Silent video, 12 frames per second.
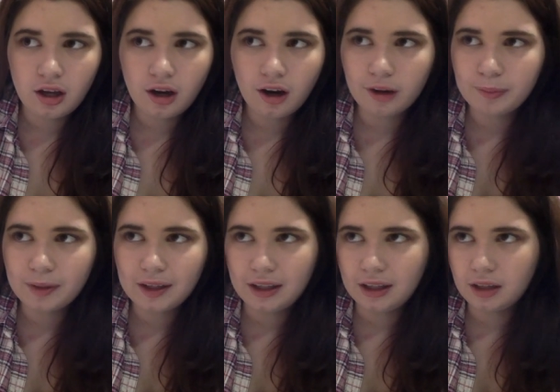
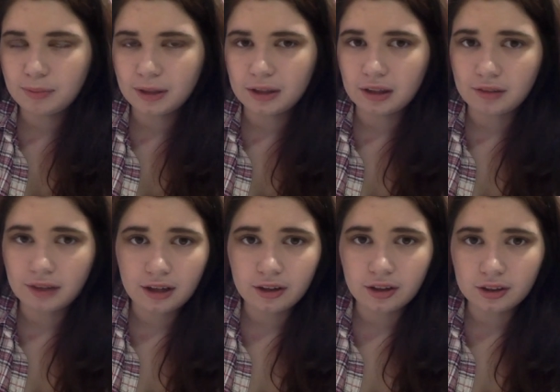heartbreaking, but like what
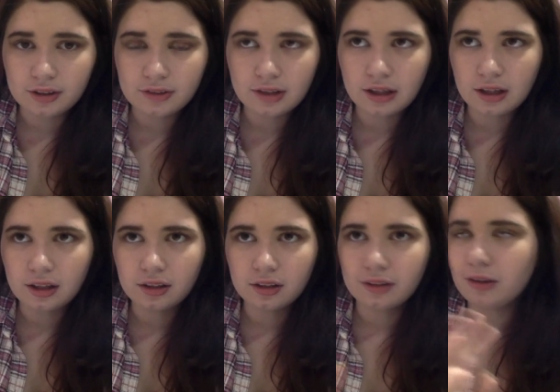Ariana did
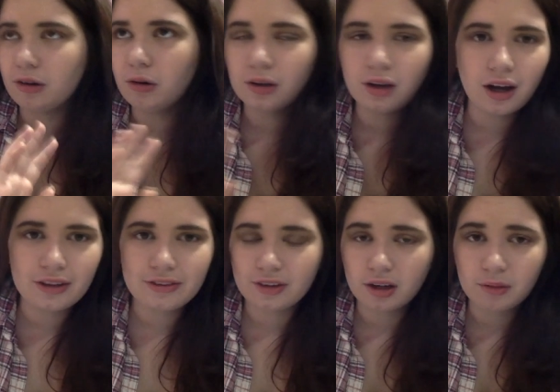and the whole
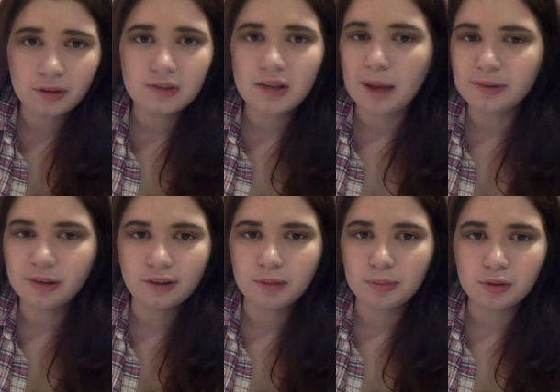concert was
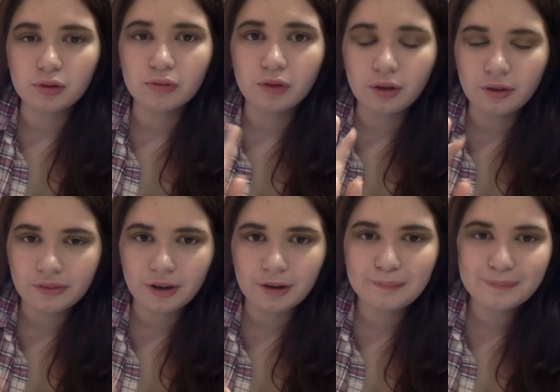absolutely beautiful,
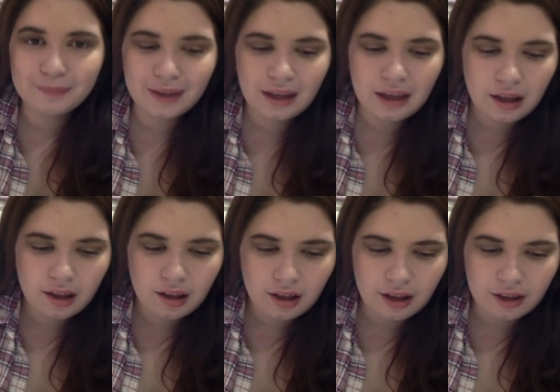so
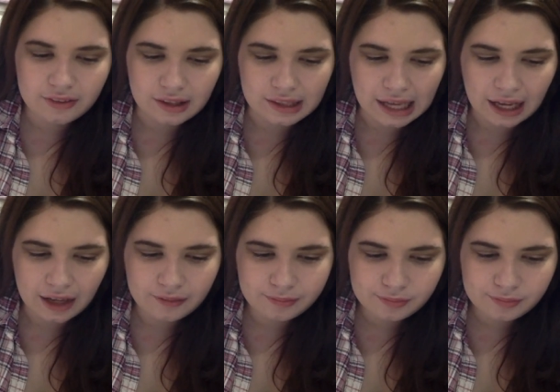I'll say that.